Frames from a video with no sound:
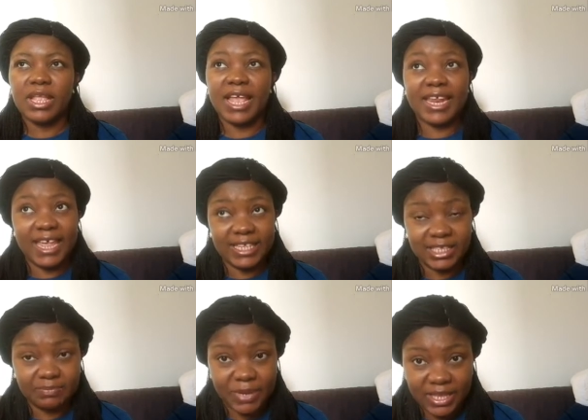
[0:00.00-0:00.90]
than I
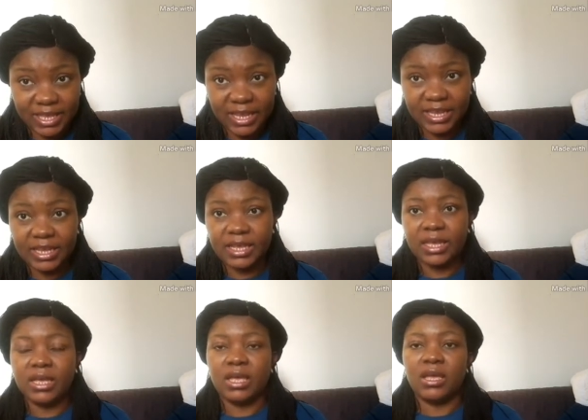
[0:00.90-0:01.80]
expected.
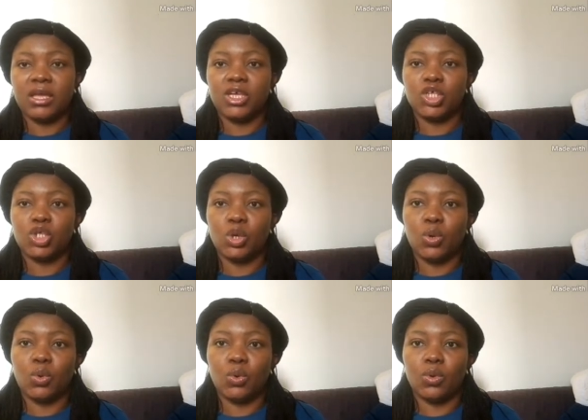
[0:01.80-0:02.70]

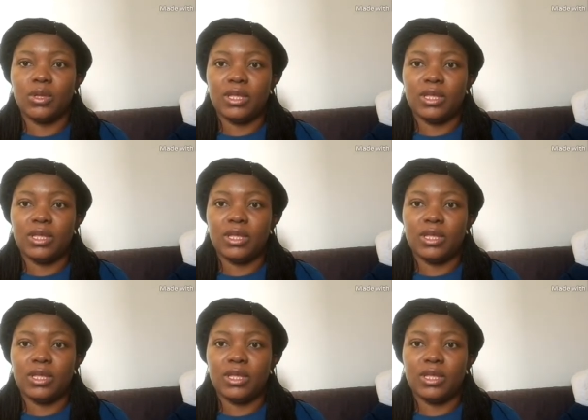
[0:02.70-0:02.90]
So